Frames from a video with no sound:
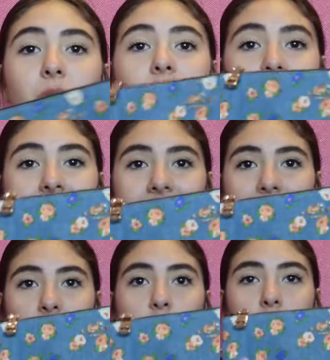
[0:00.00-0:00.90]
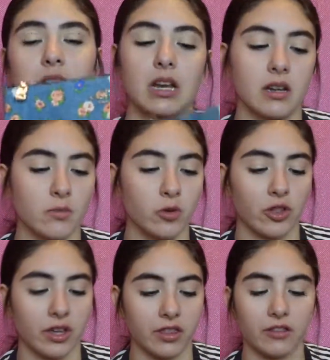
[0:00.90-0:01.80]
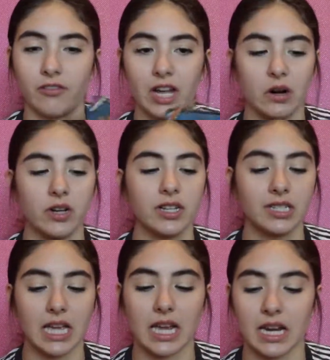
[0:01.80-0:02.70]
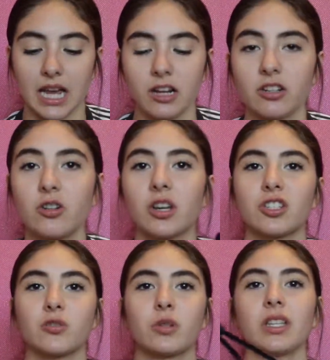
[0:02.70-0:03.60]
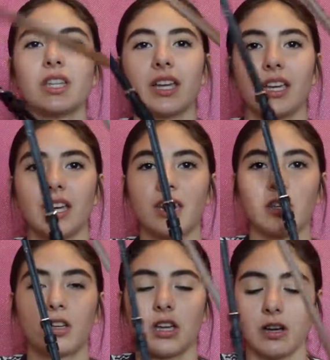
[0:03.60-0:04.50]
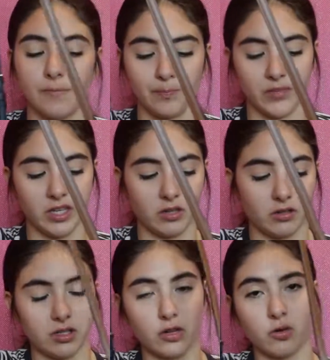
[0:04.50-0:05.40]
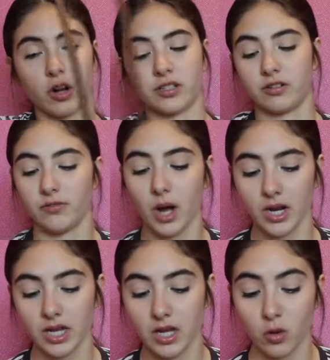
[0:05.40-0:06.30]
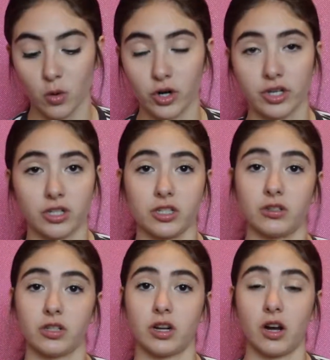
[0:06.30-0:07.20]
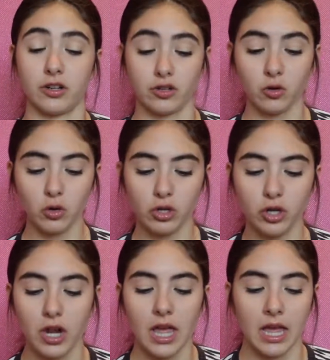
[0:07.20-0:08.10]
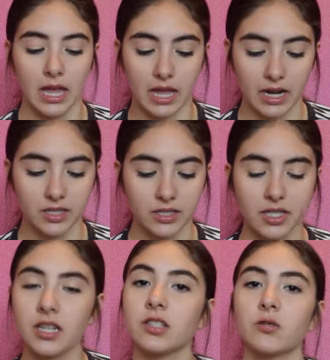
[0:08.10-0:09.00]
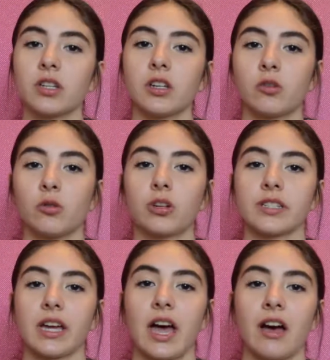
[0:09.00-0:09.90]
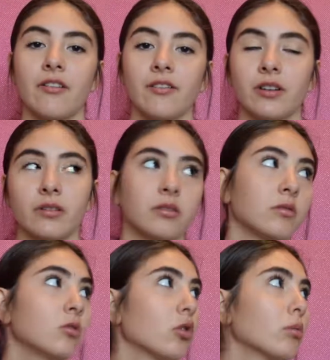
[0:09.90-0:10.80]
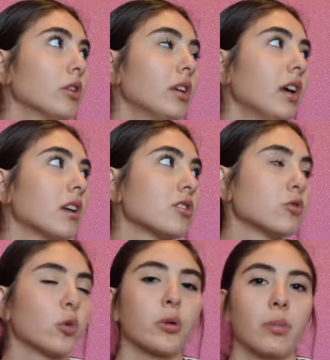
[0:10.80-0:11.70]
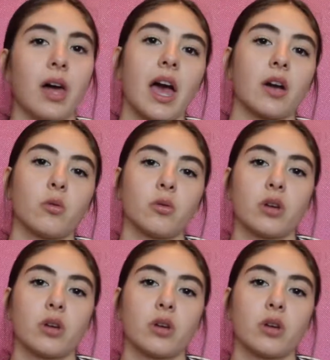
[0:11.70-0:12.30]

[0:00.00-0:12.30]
part is actual denim with like the flowers and I don't know, I just really like it. You can use it across your body or just use it on your shoulder and I just think it's really cool because I have normally I just wear black